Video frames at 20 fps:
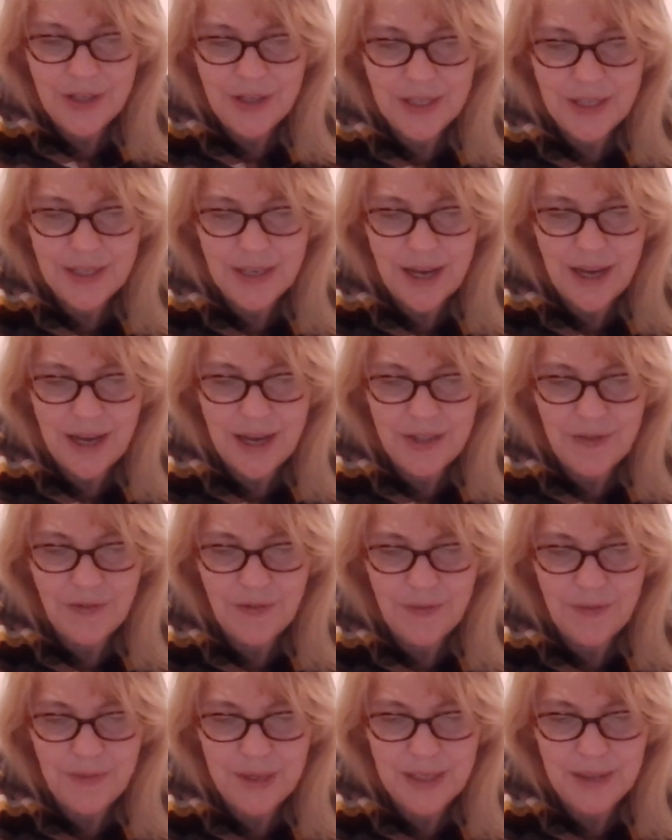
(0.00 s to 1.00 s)
the size
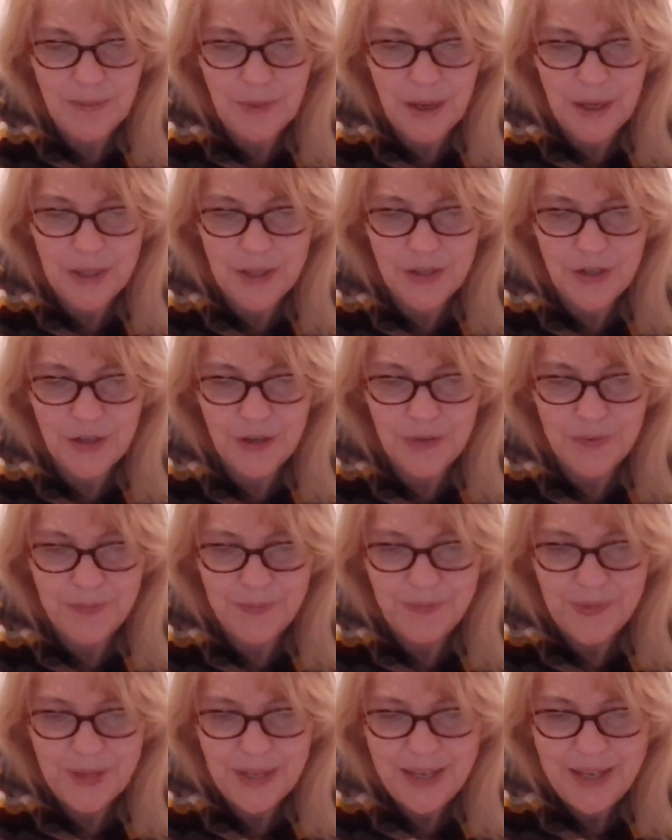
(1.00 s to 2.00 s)
from this monster.
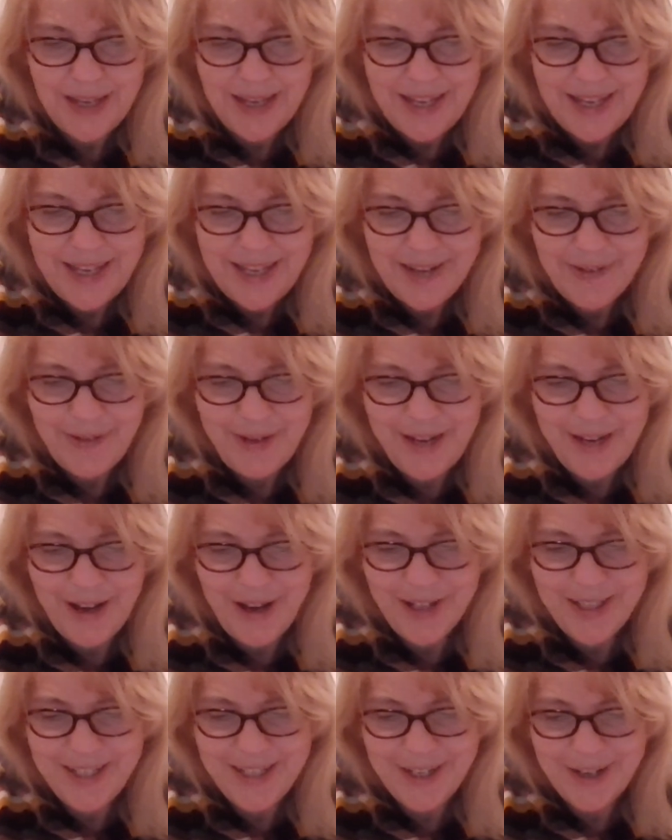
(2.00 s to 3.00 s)
We
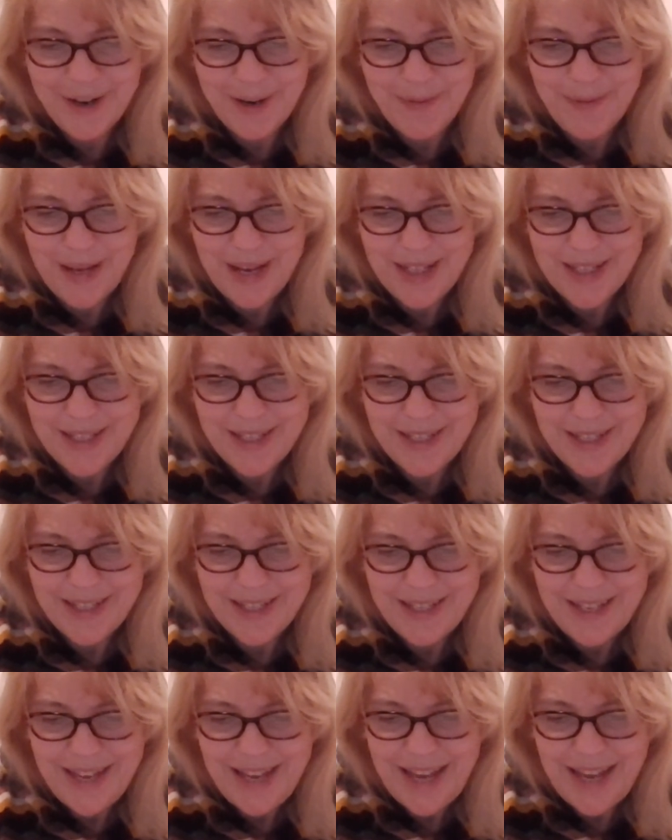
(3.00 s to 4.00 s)
all did our best.
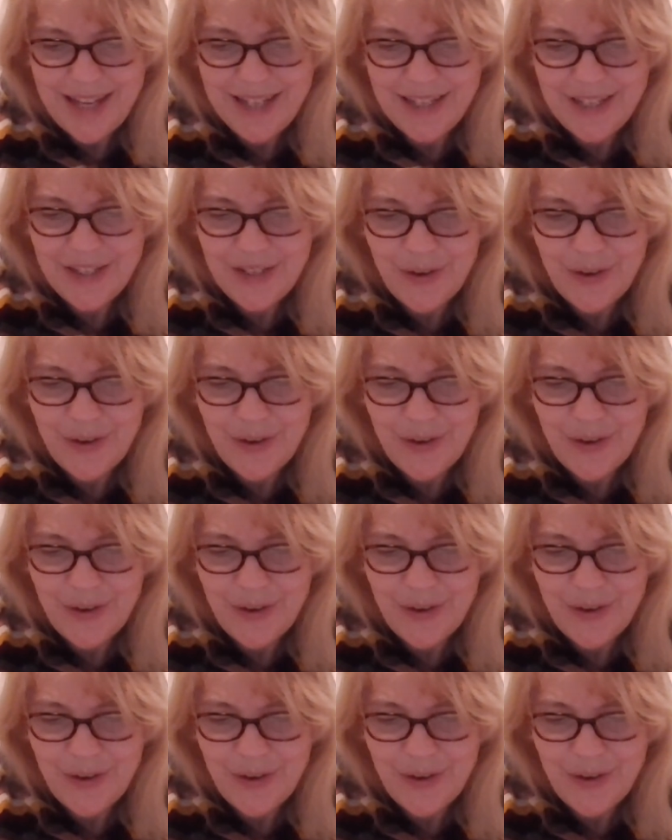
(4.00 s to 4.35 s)
And